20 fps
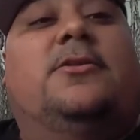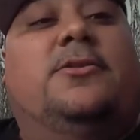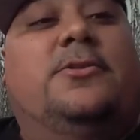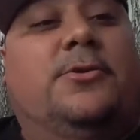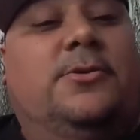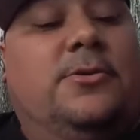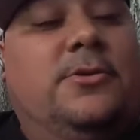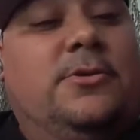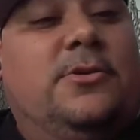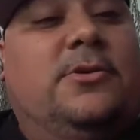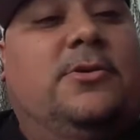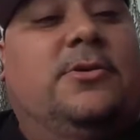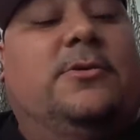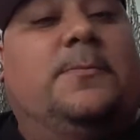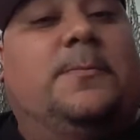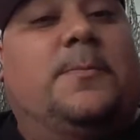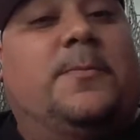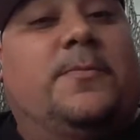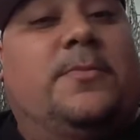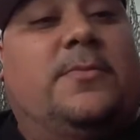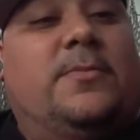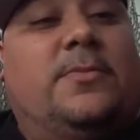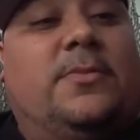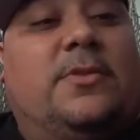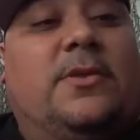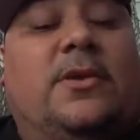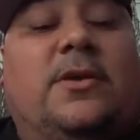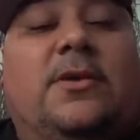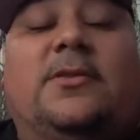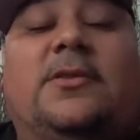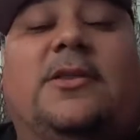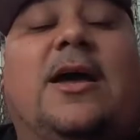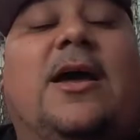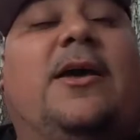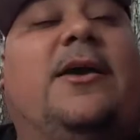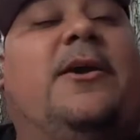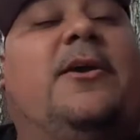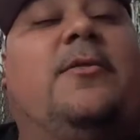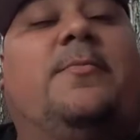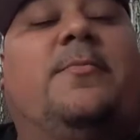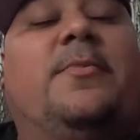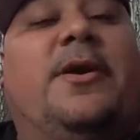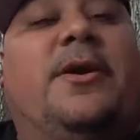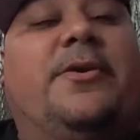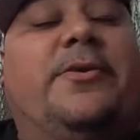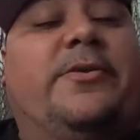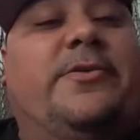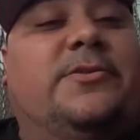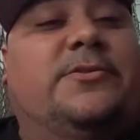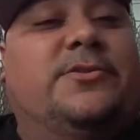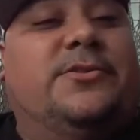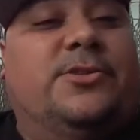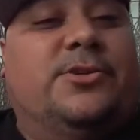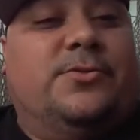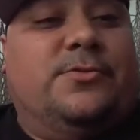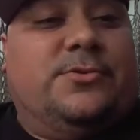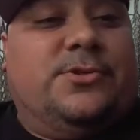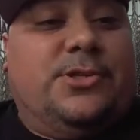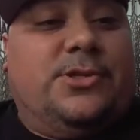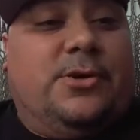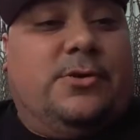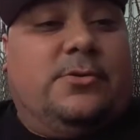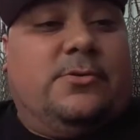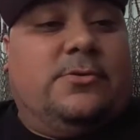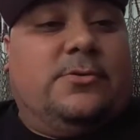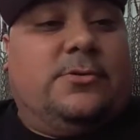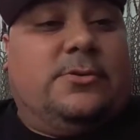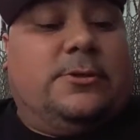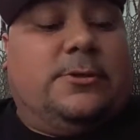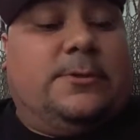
Dude, that Hail Mary was no joke.